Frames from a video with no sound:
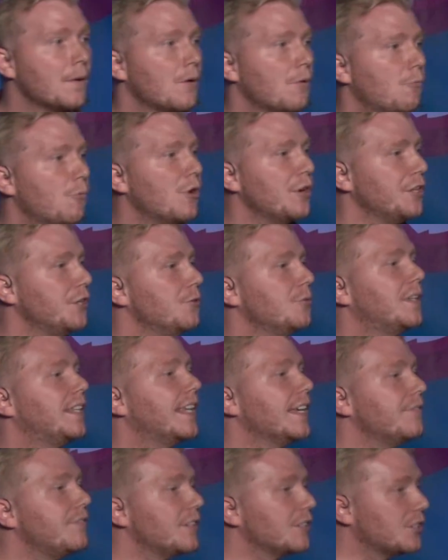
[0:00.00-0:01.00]
What you
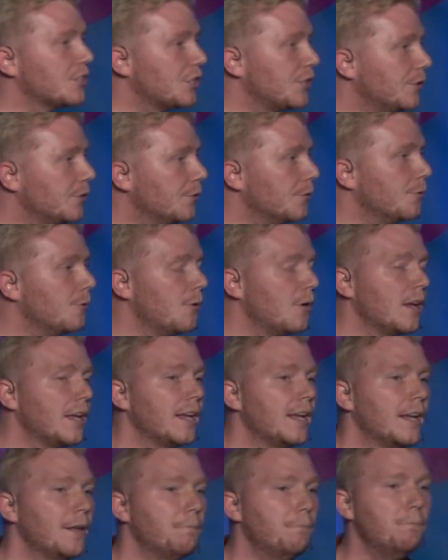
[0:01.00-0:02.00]
give it to
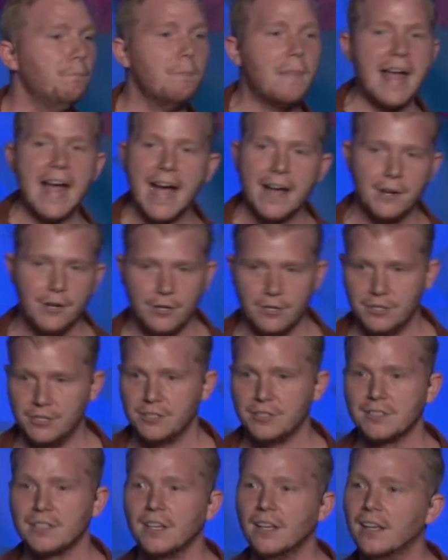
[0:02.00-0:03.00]

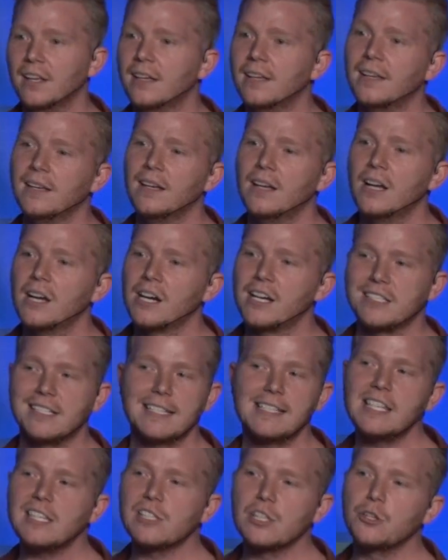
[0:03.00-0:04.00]
matters. Because
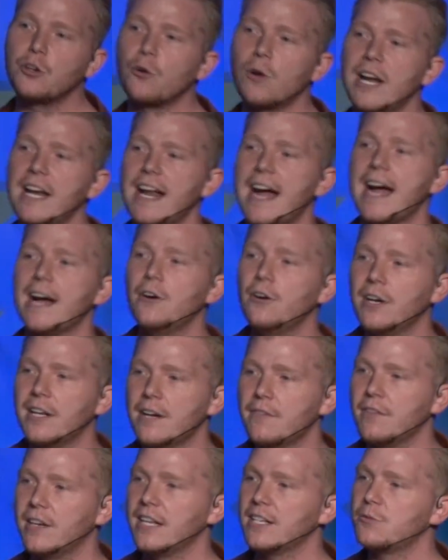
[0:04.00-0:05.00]
this is the great irony
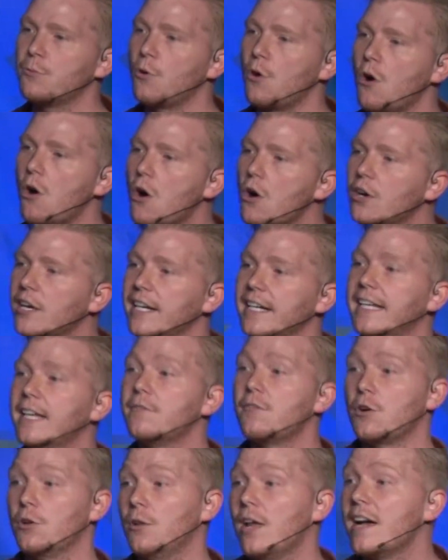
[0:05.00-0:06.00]
of it, is we're all going to give
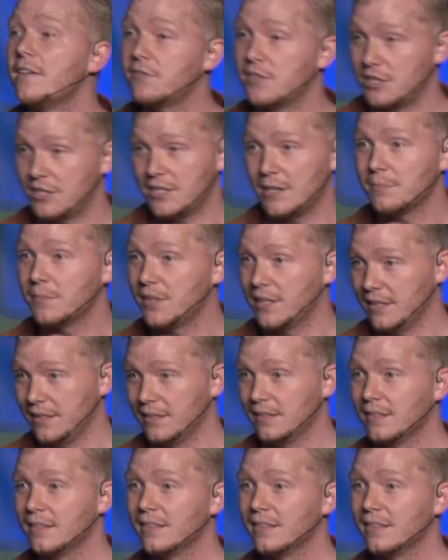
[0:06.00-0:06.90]
our life to something.